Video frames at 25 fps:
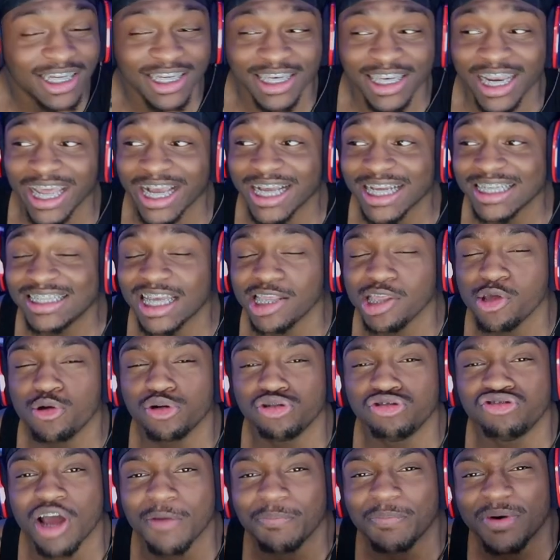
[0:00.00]
Nigga said you could
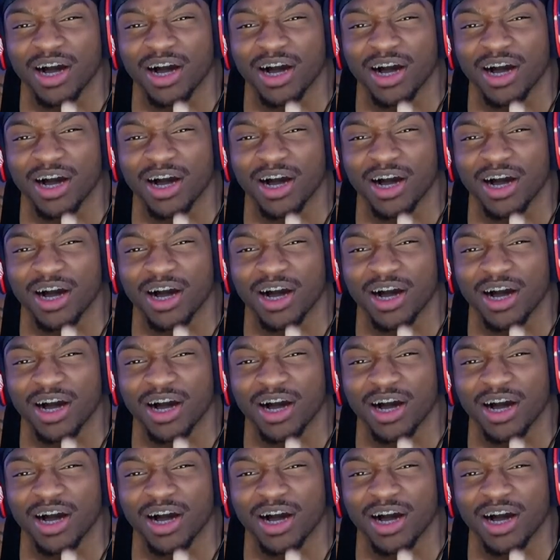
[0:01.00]
drop a